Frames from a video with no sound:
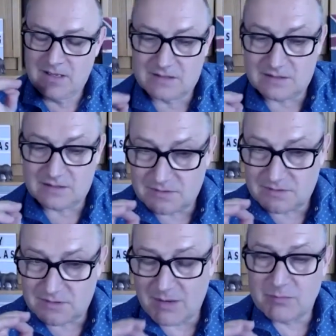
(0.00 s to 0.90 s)

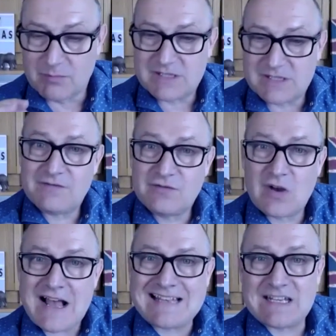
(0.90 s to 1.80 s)
the problem with, if
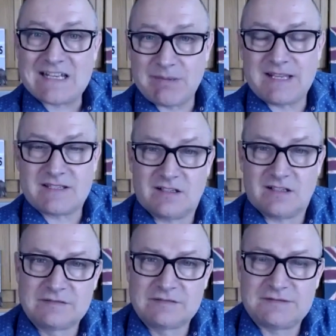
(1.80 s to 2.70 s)
you're ad-libbing
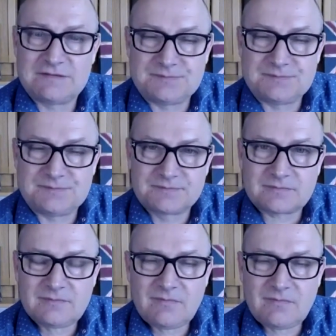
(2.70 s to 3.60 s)
stuff,
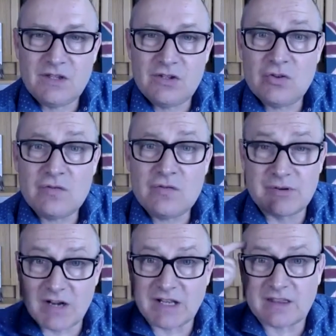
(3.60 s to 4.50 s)
you've got to
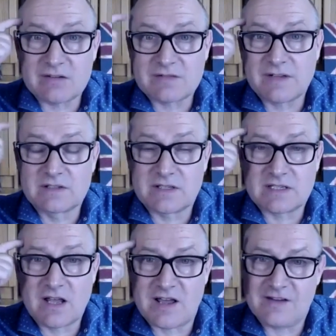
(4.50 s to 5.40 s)
be running those
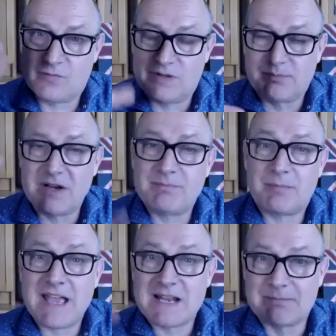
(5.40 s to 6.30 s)
filters live with
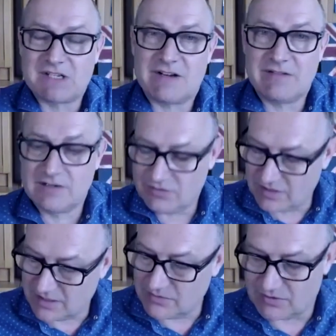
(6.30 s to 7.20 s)
pre-prepared material. You can
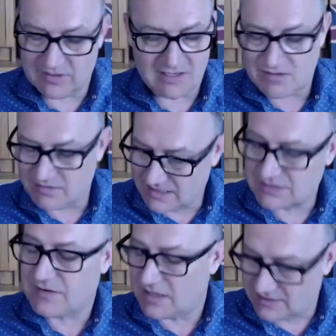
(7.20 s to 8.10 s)
go through it and go, no, that's
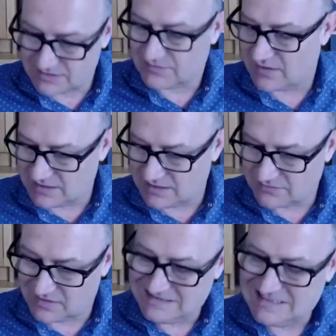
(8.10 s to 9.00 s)
fine, that's fine, that's
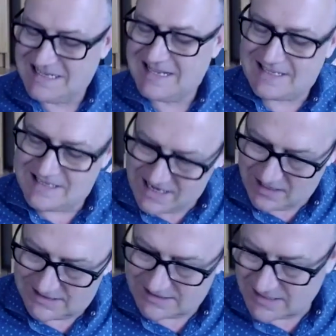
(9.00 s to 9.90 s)
fine. Yeah,
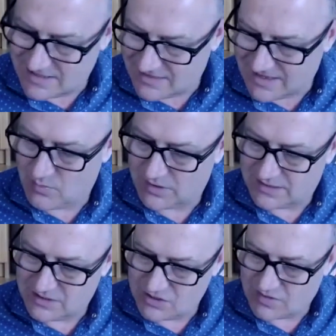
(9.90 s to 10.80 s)
I'd say that one in
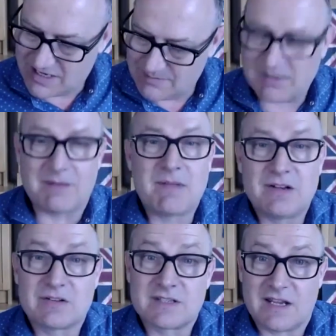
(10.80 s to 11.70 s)
the UK, but I might
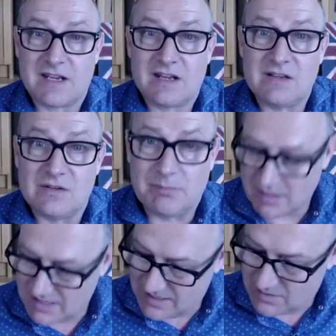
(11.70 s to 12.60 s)
not say it in
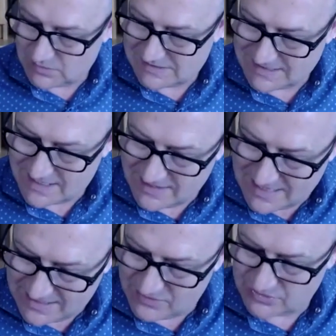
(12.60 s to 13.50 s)
Dubai. I would say that
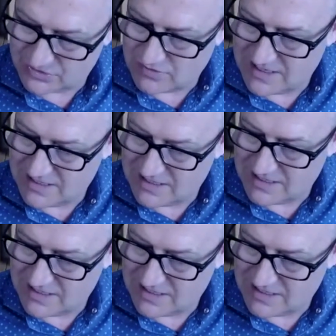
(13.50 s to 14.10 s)
in Australia,